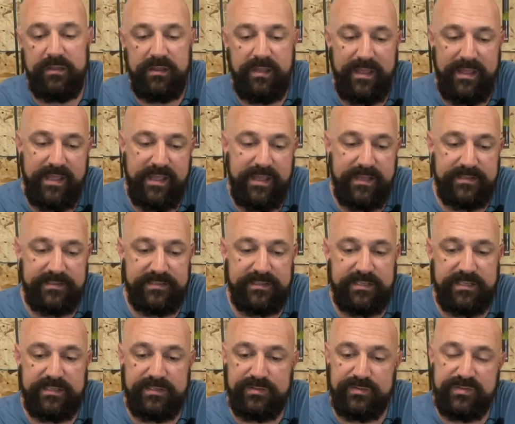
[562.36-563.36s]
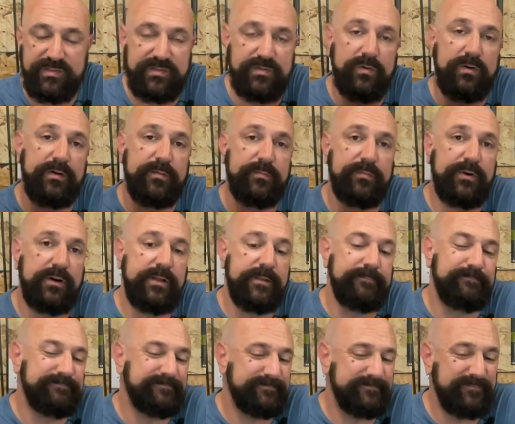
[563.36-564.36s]
and get used to them. But
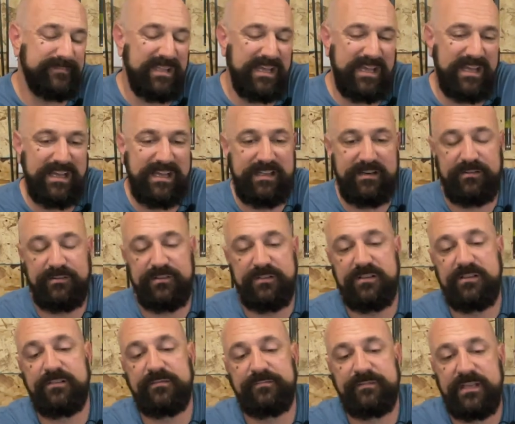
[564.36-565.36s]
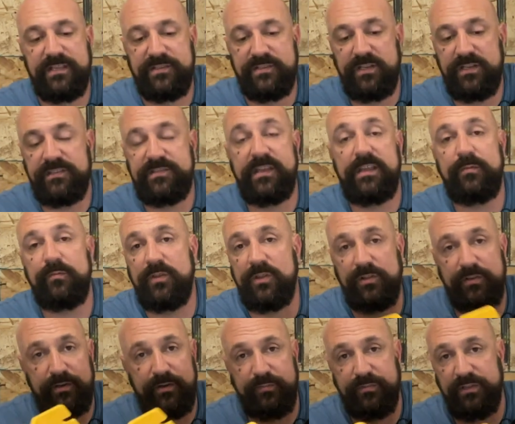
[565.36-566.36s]
I don't know. It's gonna take me a
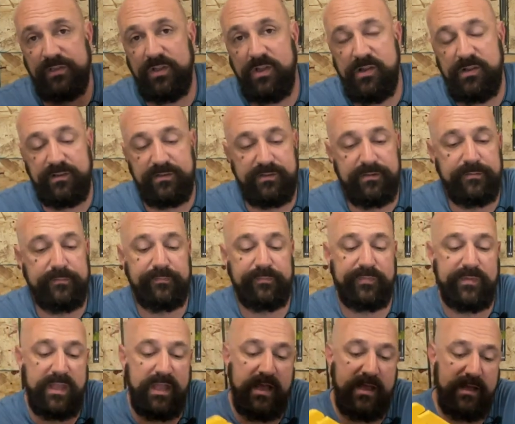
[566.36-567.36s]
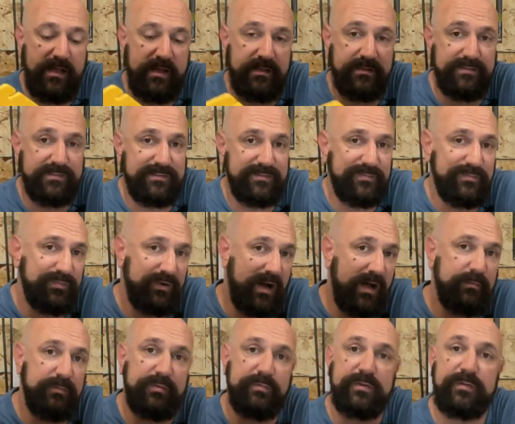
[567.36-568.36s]
little bit longer and
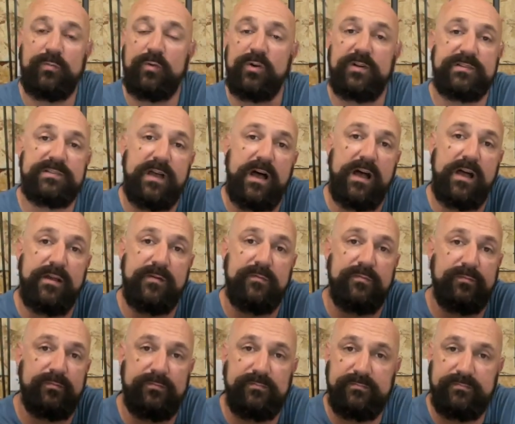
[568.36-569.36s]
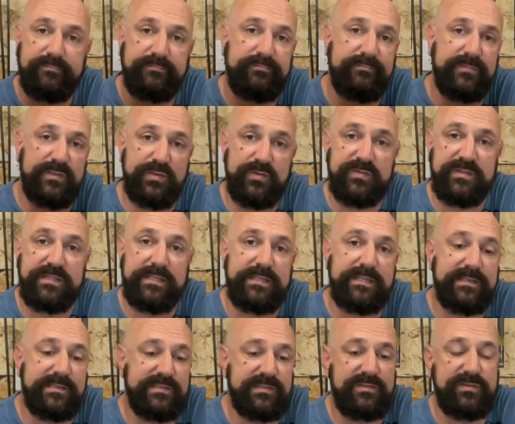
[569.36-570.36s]
probably more time using
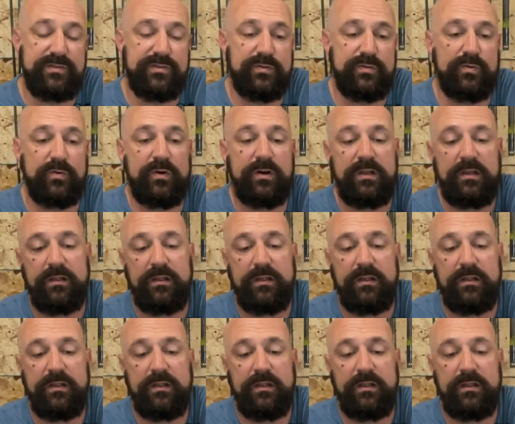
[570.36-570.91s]
these to